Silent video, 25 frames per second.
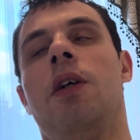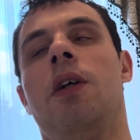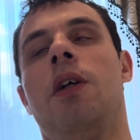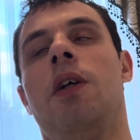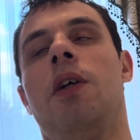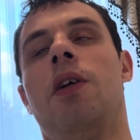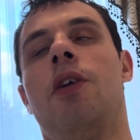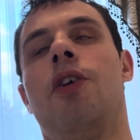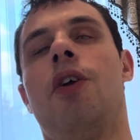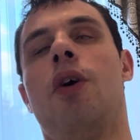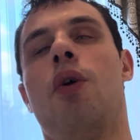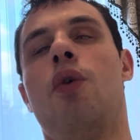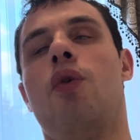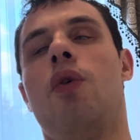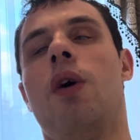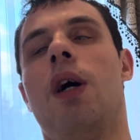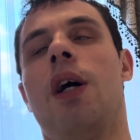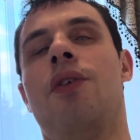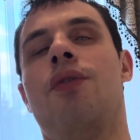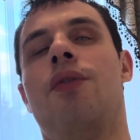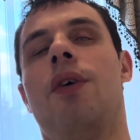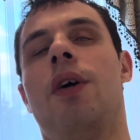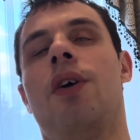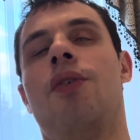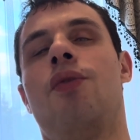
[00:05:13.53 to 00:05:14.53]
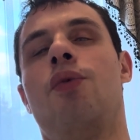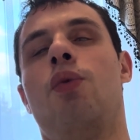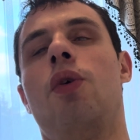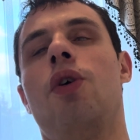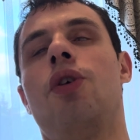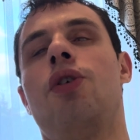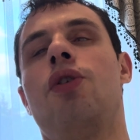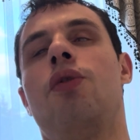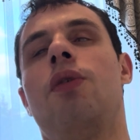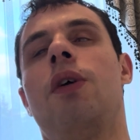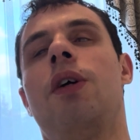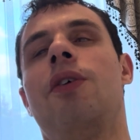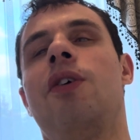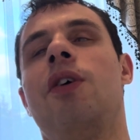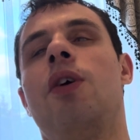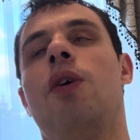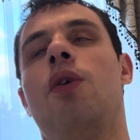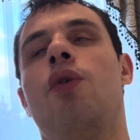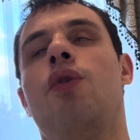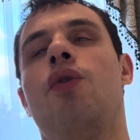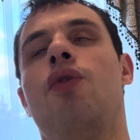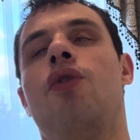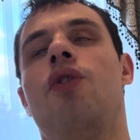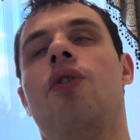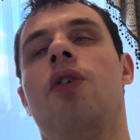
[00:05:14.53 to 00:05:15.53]
So as far as watchOS
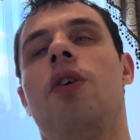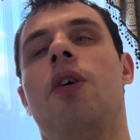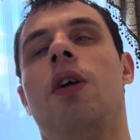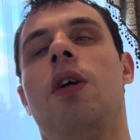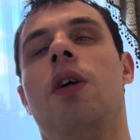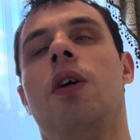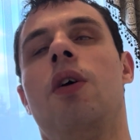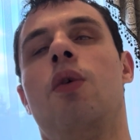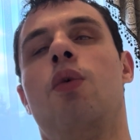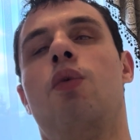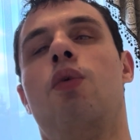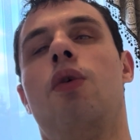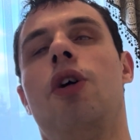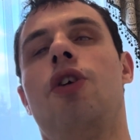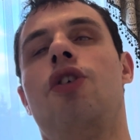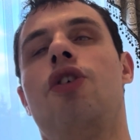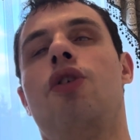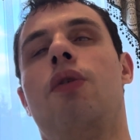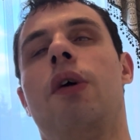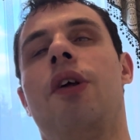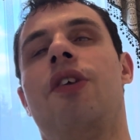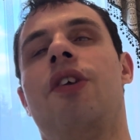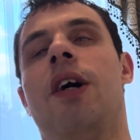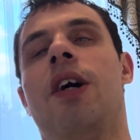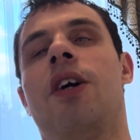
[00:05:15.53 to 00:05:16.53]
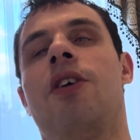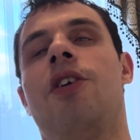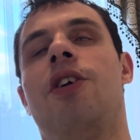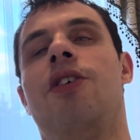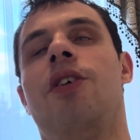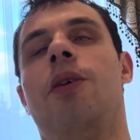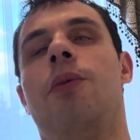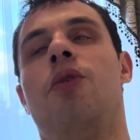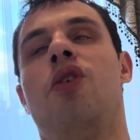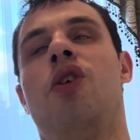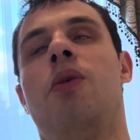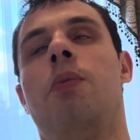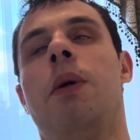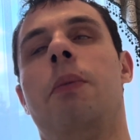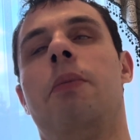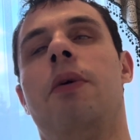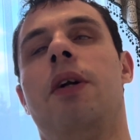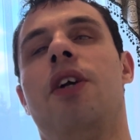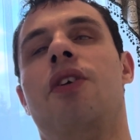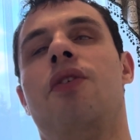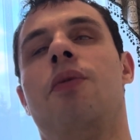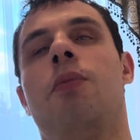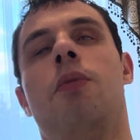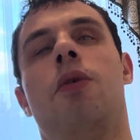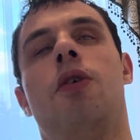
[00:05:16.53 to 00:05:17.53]
goes, watchOS actually seems to be
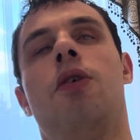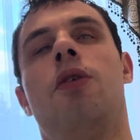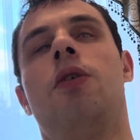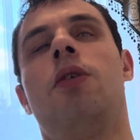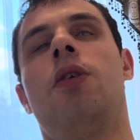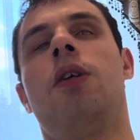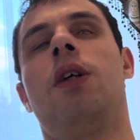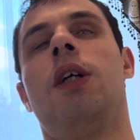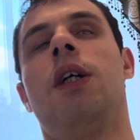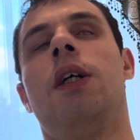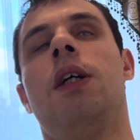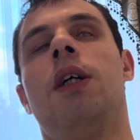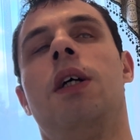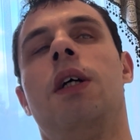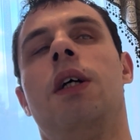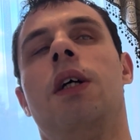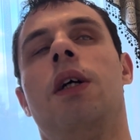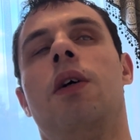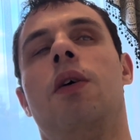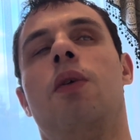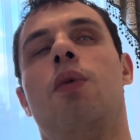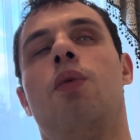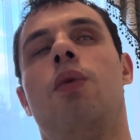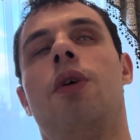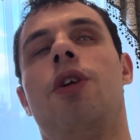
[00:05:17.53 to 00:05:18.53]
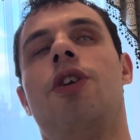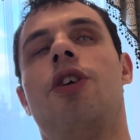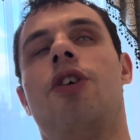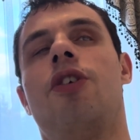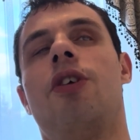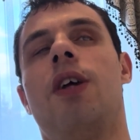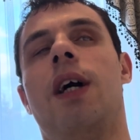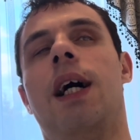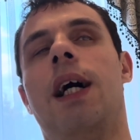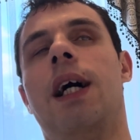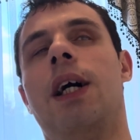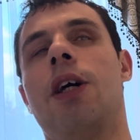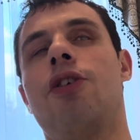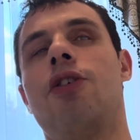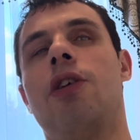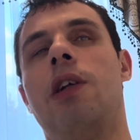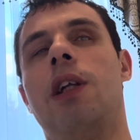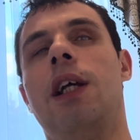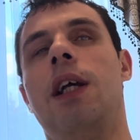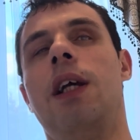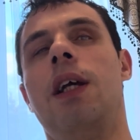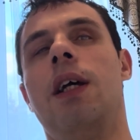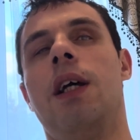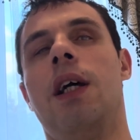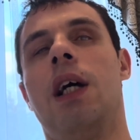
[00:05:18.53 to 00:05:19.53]
pretty small, which is
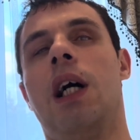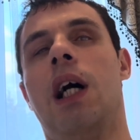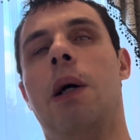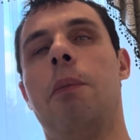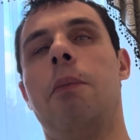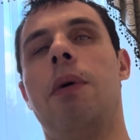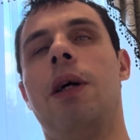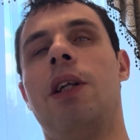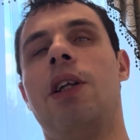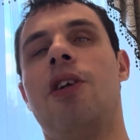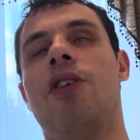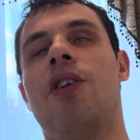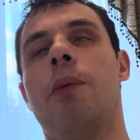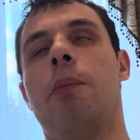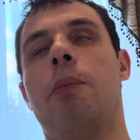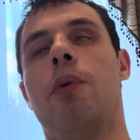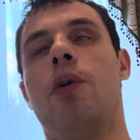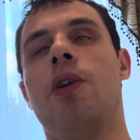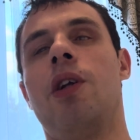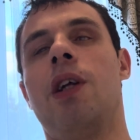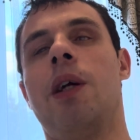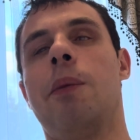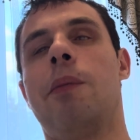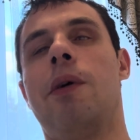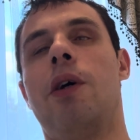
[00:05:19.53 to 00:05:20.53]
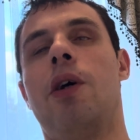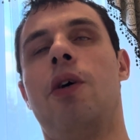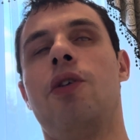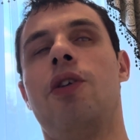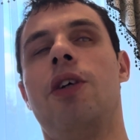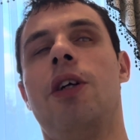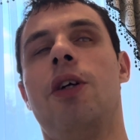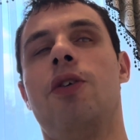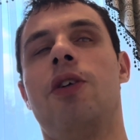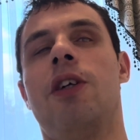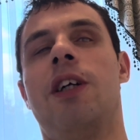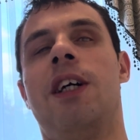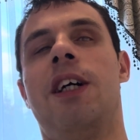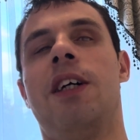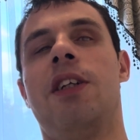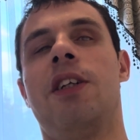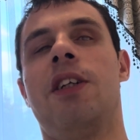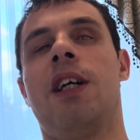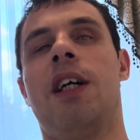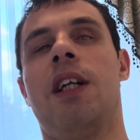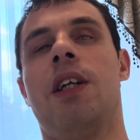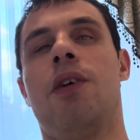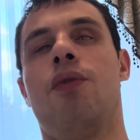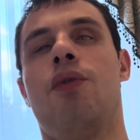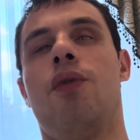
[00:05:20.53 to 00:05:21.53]
actually a bit disappointing, but on the other hand,
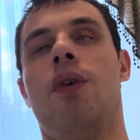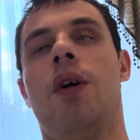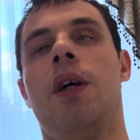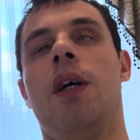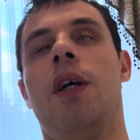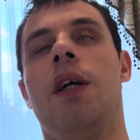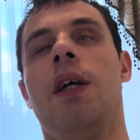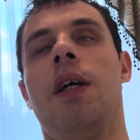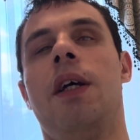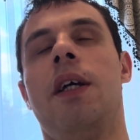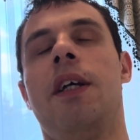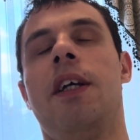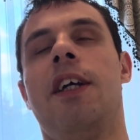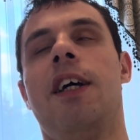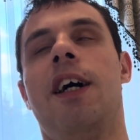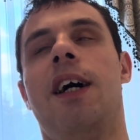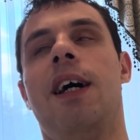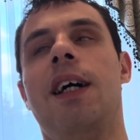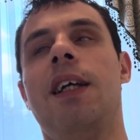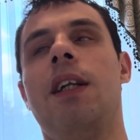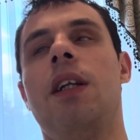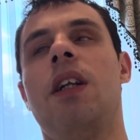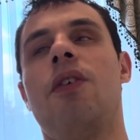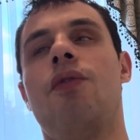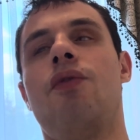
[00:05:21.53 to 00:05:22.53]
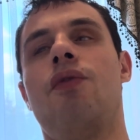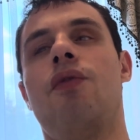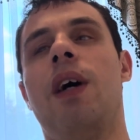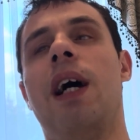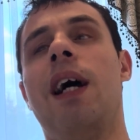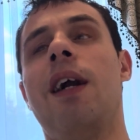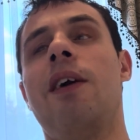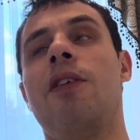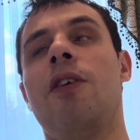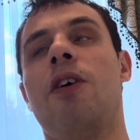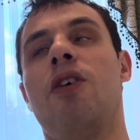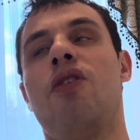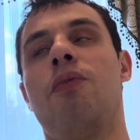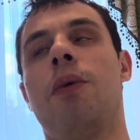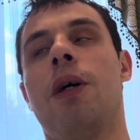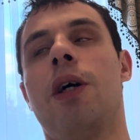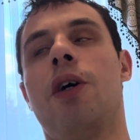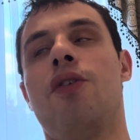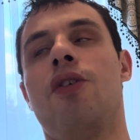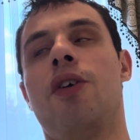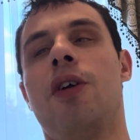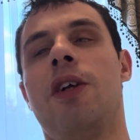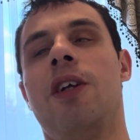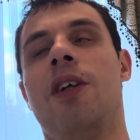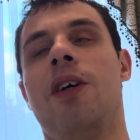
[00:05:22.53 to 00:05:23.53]
kind of fair enough,
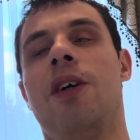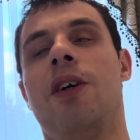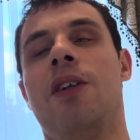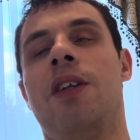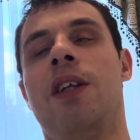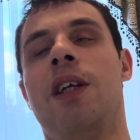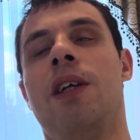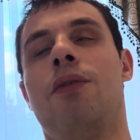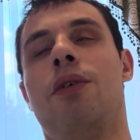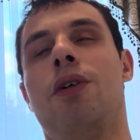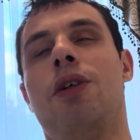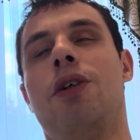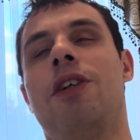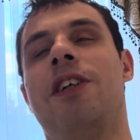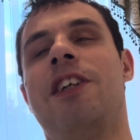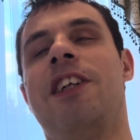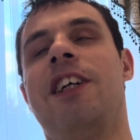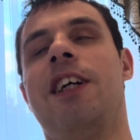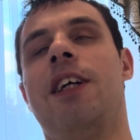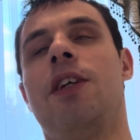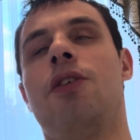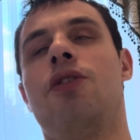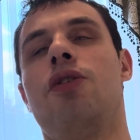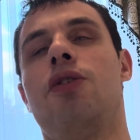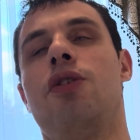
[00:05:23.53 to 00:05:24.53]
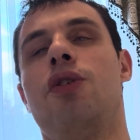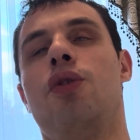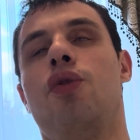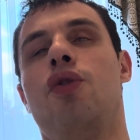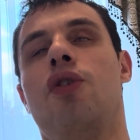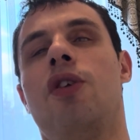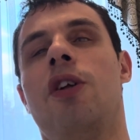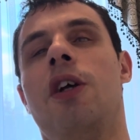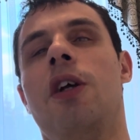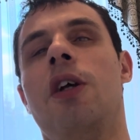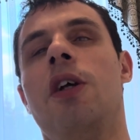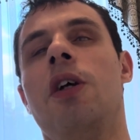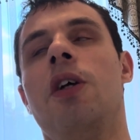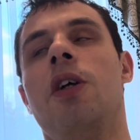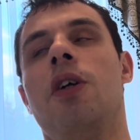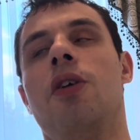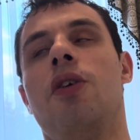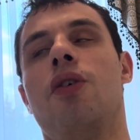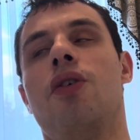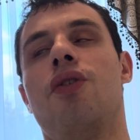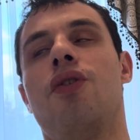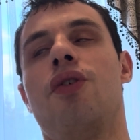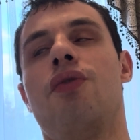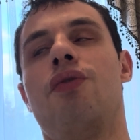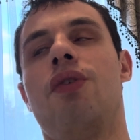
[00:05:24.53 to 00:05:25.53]
because they've already introduced
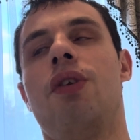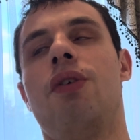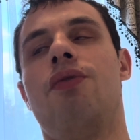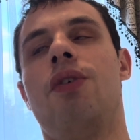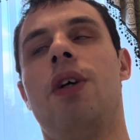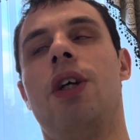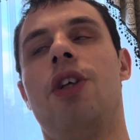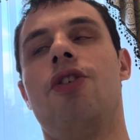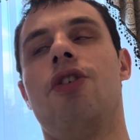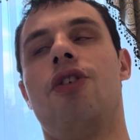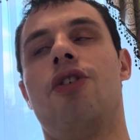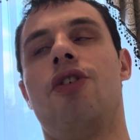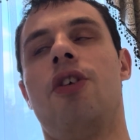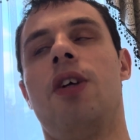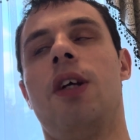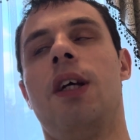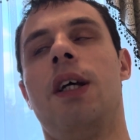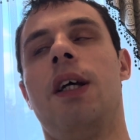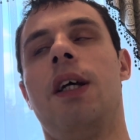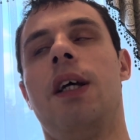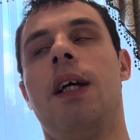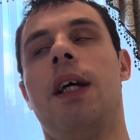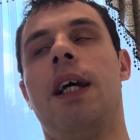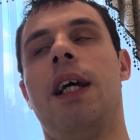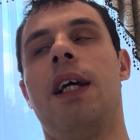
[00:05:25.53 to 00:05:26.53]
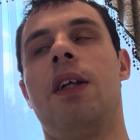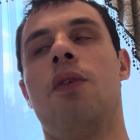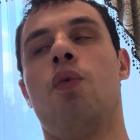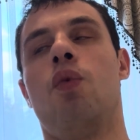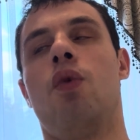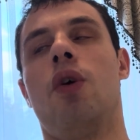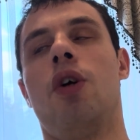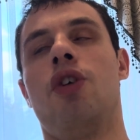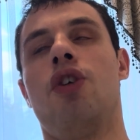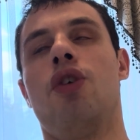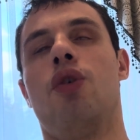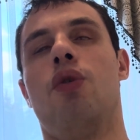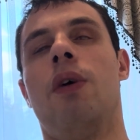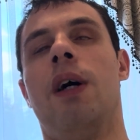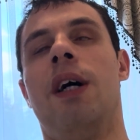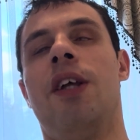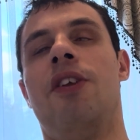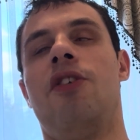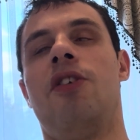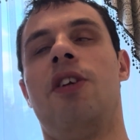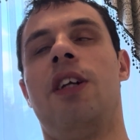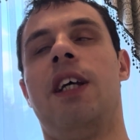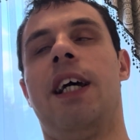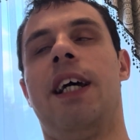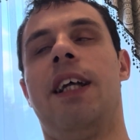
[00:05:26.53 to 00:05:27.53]
tons of new features in
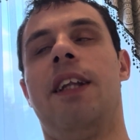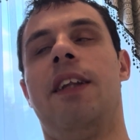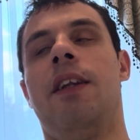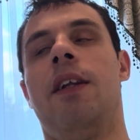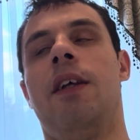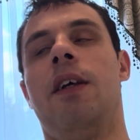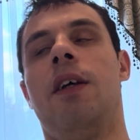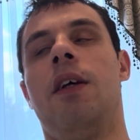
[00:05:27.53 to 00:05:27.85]
watchOS 10,